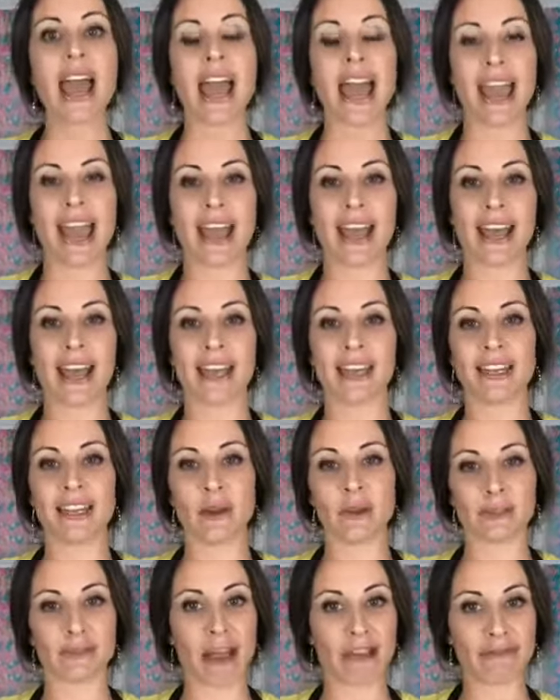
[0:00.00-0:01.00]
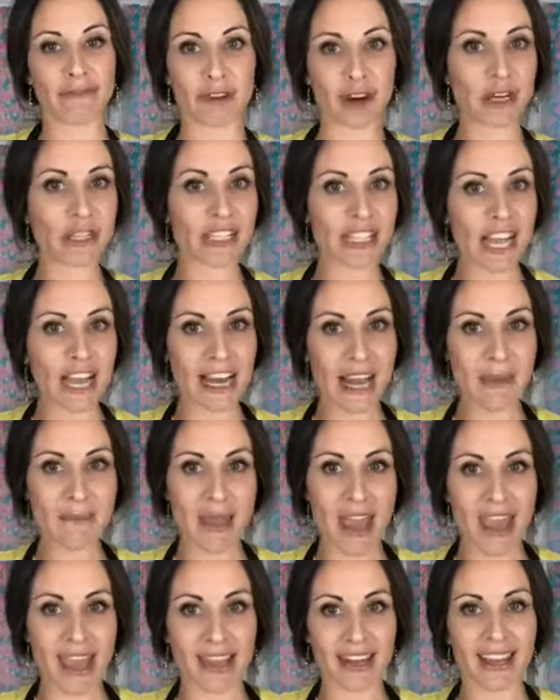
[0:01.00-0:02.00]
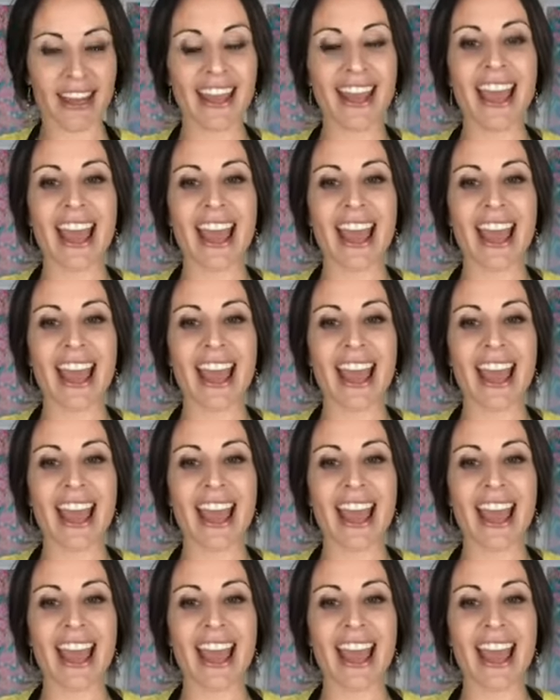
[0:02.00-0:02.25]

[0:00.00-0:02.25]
and it was my first sign I made,